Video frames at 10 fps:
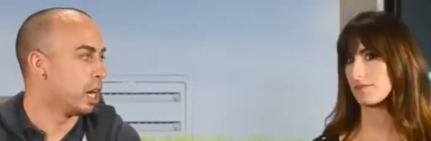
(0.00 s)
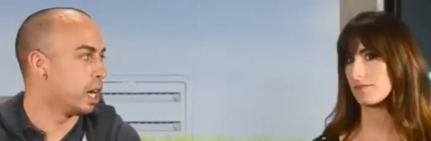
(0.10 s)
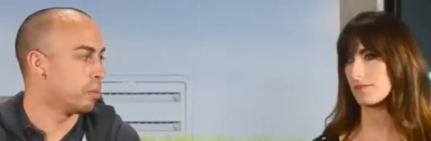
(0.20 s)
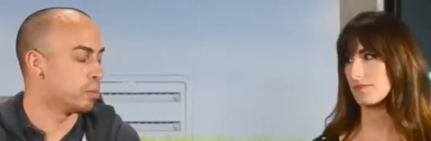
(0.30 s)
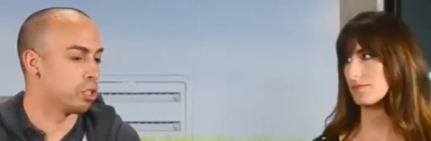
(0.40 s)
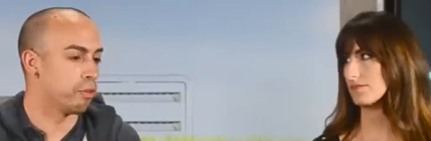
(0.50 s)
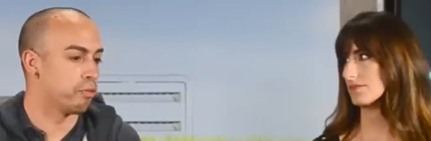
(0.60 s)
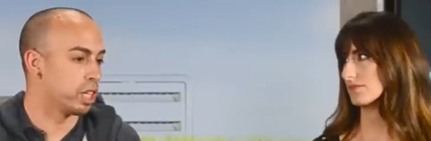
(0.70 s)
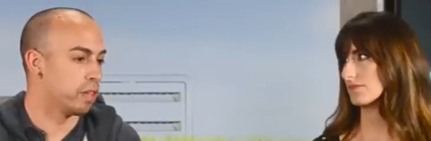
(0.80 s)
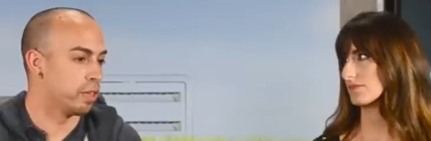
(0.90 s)
Speaker 1: Um, so
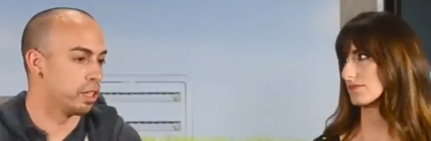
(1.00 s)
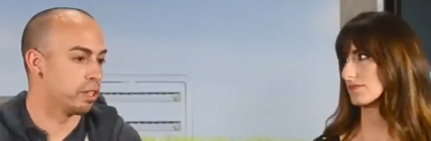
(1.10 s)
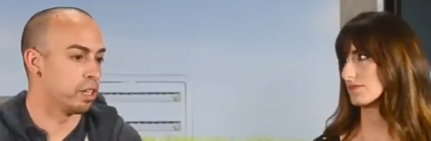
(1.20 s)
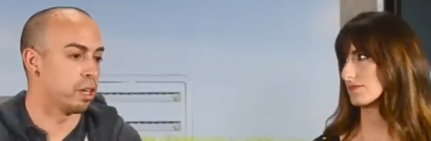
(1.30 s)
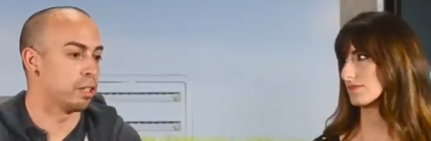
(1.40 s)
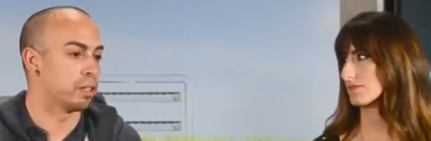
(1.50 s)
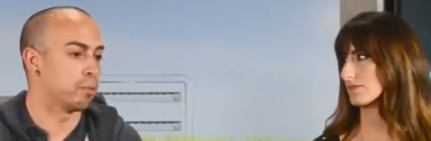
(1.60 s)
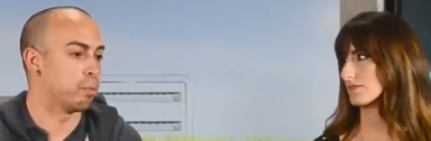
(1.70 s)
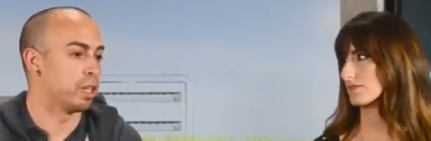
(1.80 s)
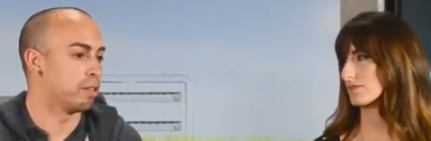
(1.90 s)
for even, uh,
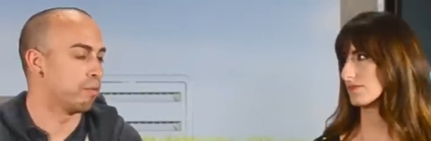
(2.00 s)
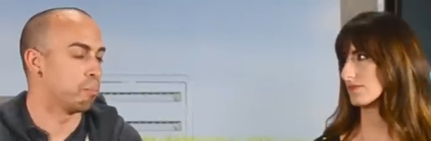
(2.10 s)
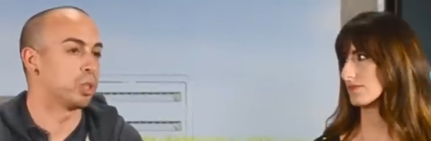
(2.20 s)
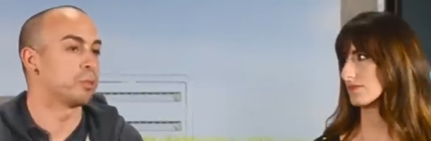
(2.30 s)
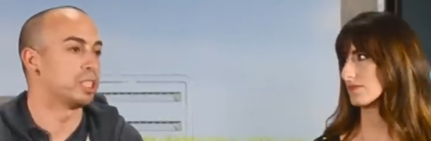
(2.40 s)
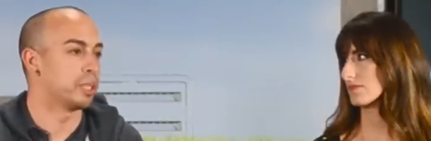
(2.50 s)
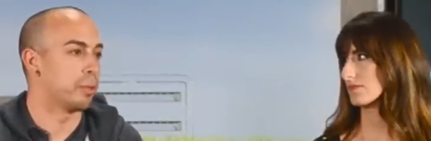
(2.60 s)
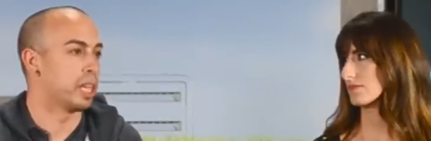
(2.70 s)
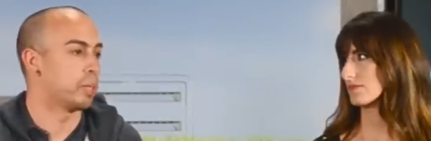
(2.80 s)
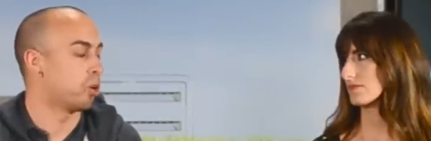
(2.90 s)
we most recently
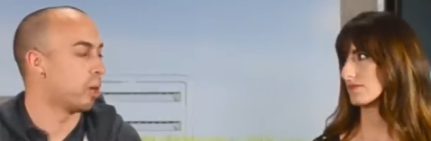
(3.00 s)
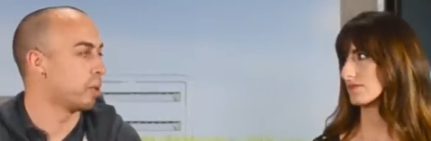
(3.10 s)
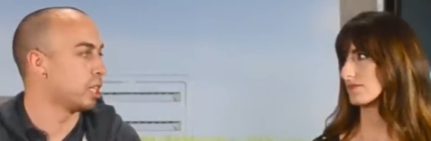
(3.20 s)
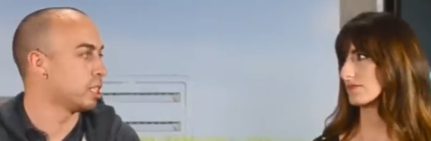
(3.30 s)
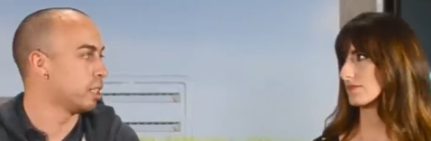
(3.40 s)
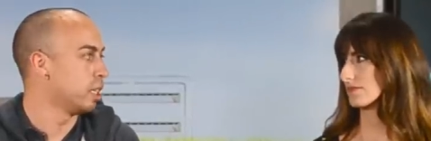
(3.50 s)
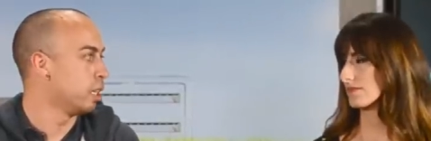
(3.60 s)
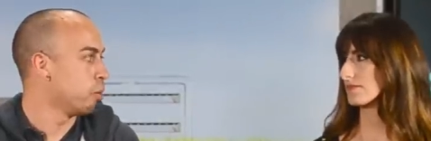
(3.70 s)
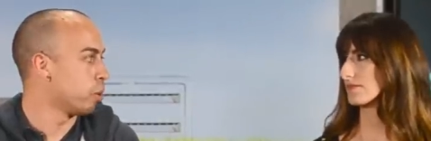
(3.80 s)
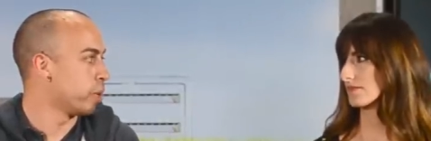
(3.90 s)
we had the prom closet,
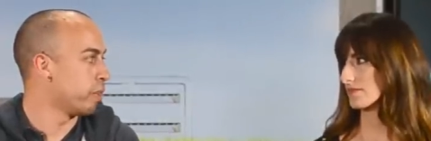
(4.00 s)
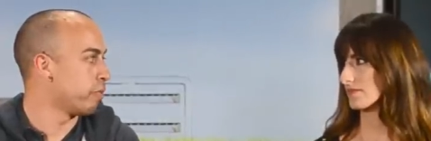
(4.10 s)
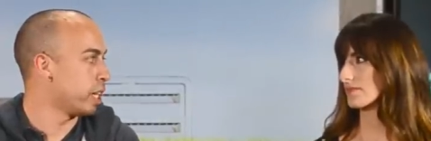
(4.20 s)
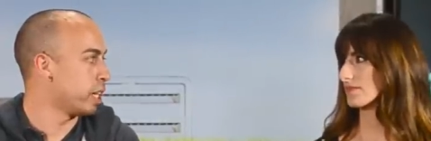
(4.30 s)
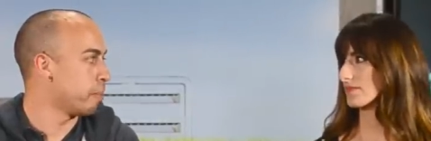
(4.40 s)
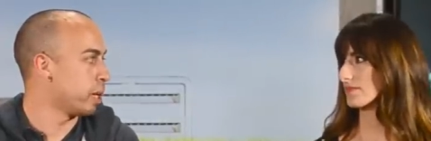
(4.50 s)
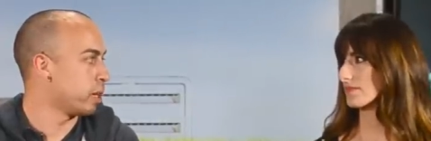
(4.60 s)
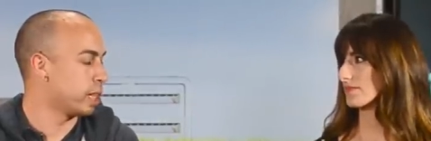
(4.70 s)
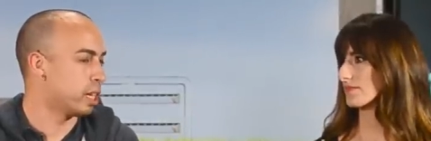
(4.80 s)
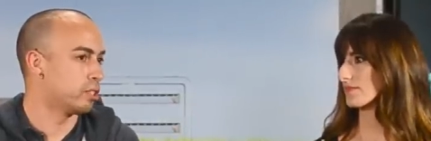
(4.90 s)
where we invited about
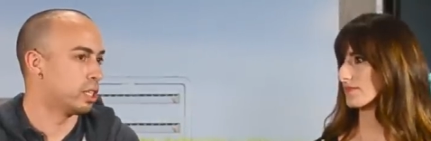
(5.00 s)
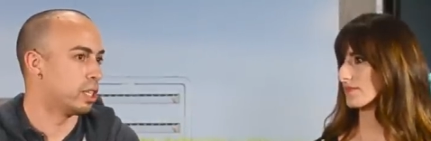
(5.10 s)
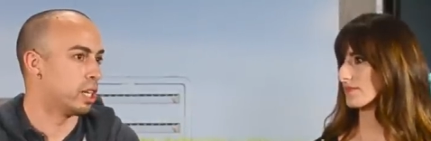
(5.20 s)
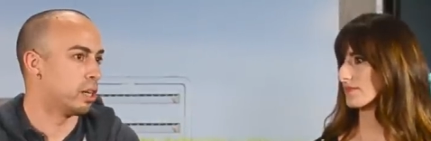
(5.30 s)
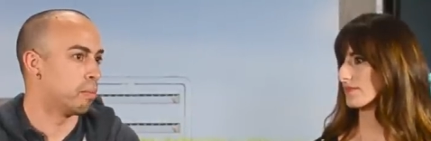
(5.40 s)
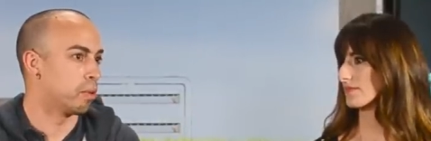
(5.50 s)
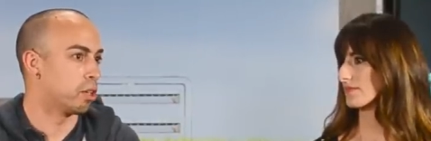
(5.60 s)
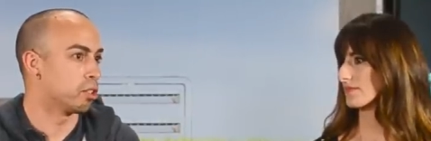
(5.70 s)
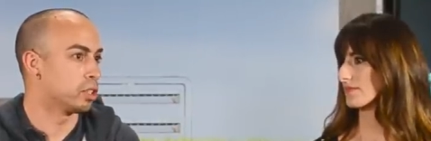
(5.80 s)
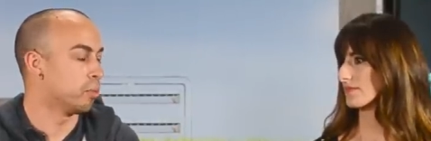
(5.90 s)
a thousand um,
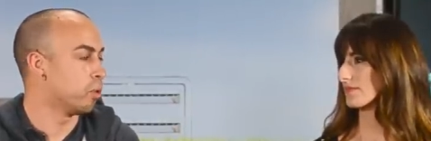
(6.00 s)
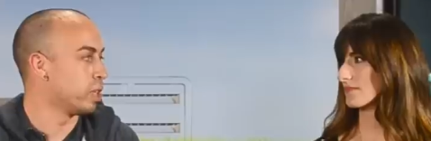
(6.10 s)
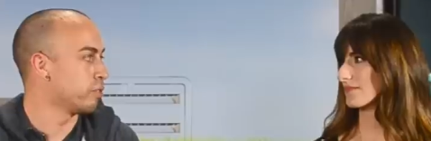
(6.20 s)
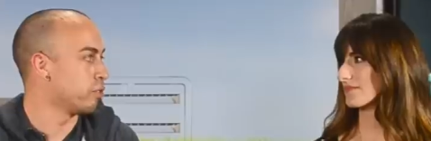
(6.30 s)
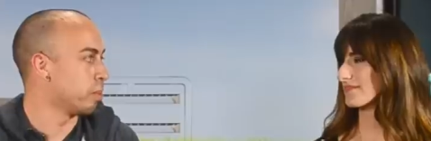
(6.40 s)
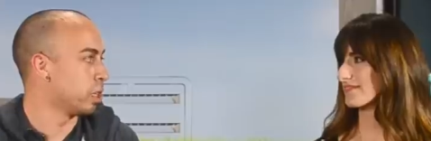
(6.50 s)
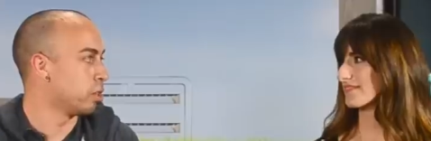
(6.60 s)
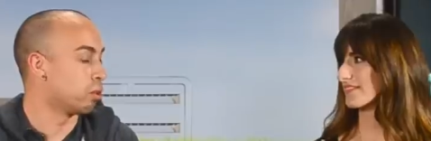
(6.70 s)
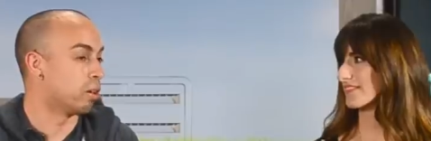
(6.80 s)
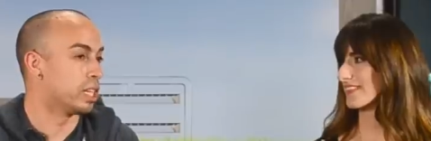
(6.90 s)
girls and boys from uh,
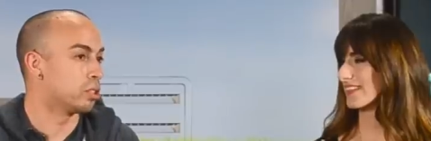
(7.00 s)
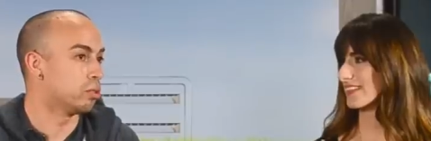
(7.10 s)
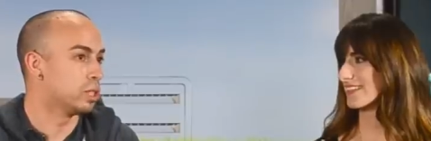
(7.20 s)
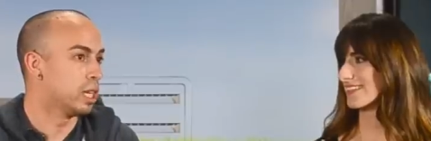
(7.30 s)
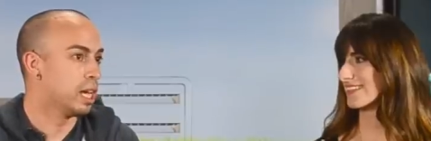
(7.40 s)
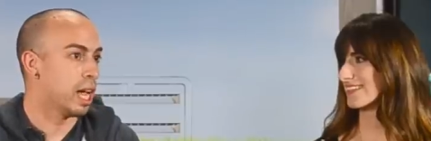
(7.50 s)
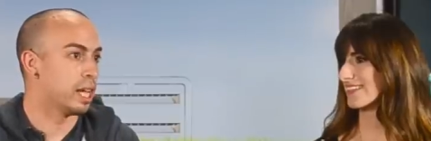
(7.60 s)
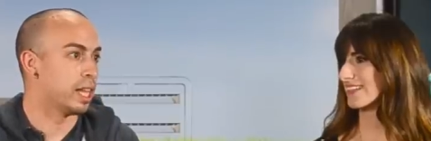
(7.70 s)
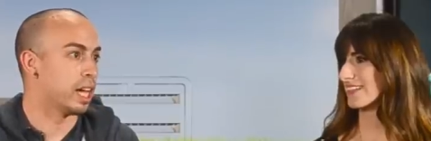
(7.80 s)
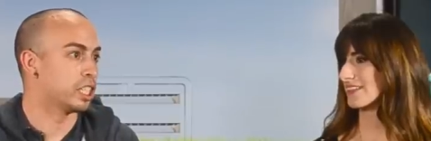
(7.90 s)
local high schools,
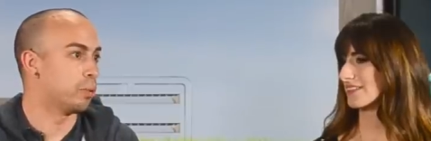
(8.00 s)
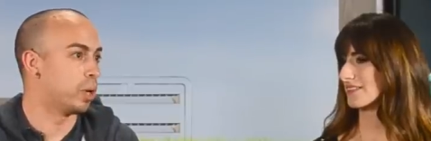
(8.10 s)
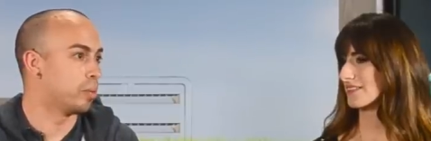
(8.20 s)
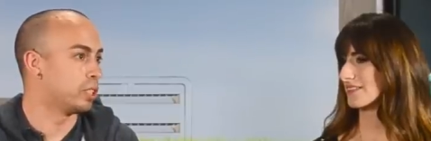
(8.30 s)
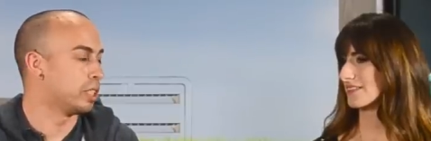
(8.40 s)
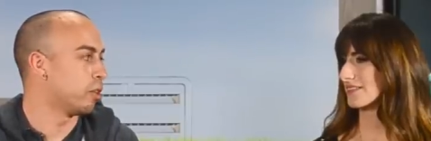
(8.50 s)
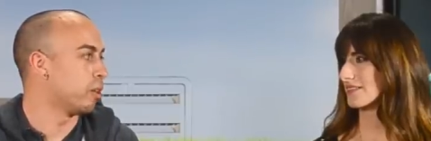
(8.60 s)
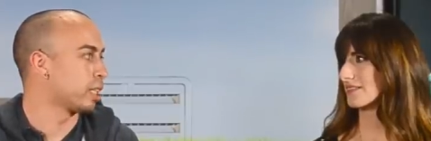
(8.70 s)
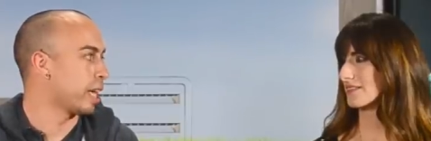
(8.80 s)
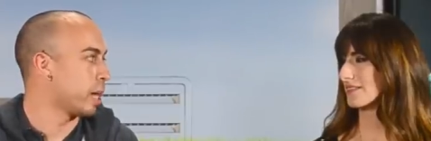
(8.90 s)
and they actually were able to go
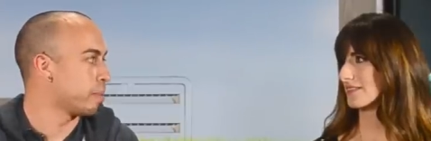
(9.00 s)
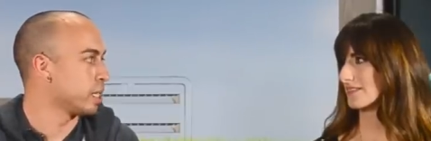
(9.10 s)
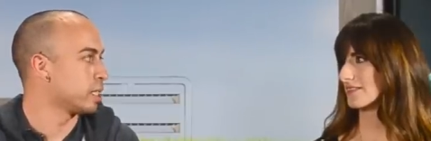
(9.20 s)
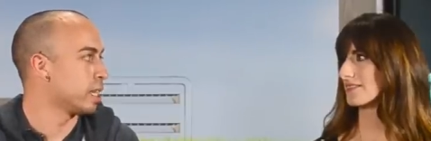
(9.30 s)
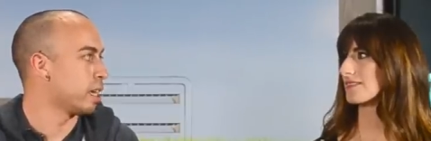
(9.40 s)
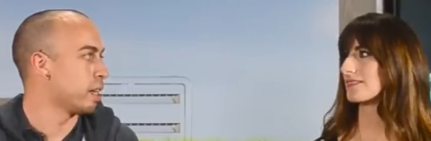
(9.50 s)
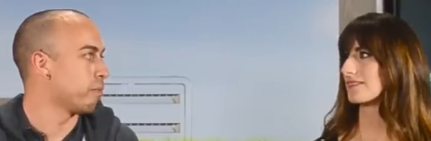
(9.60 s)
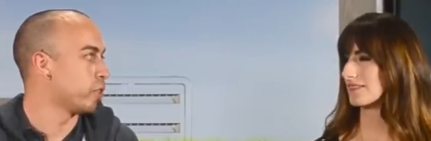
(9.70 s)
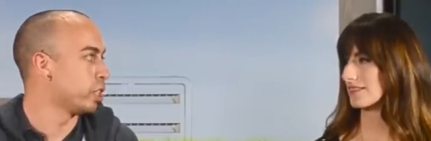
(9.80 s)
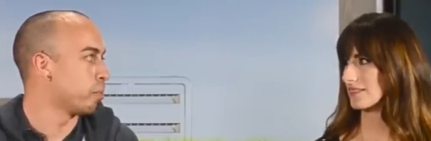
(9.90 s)
on campus, get a
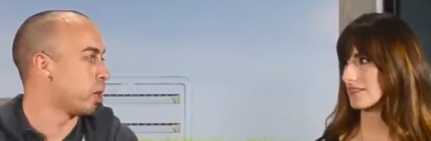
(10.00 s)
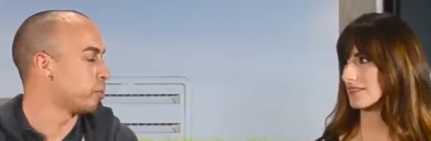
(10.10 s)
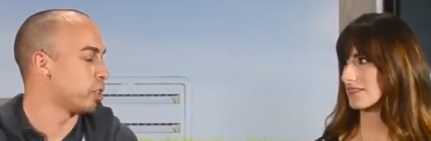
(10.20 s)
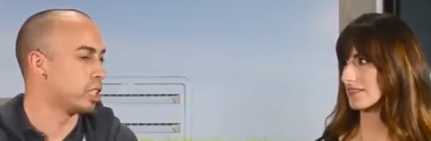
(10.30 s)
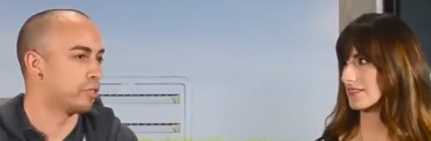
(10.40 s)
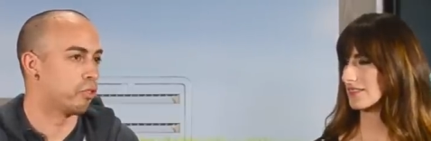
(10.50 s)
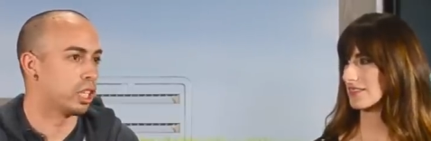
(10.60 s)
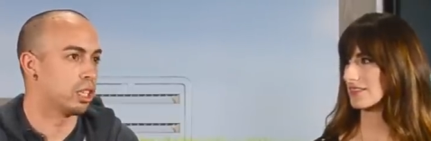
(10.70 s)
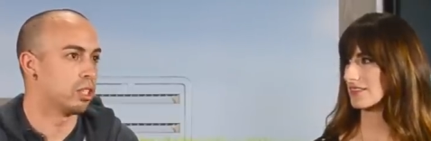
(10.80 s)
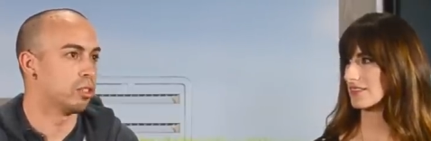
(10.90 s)
free prom dress, free
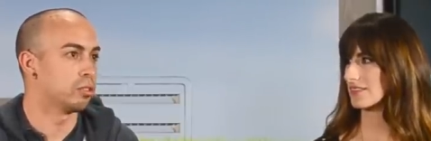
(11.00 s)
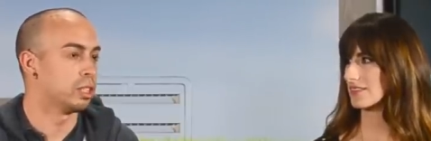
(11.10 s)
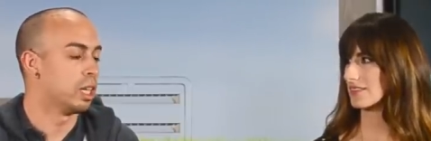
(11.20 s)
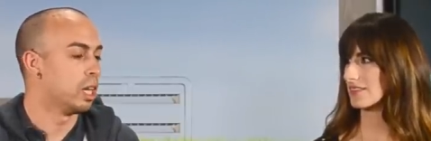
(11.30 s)
clothes,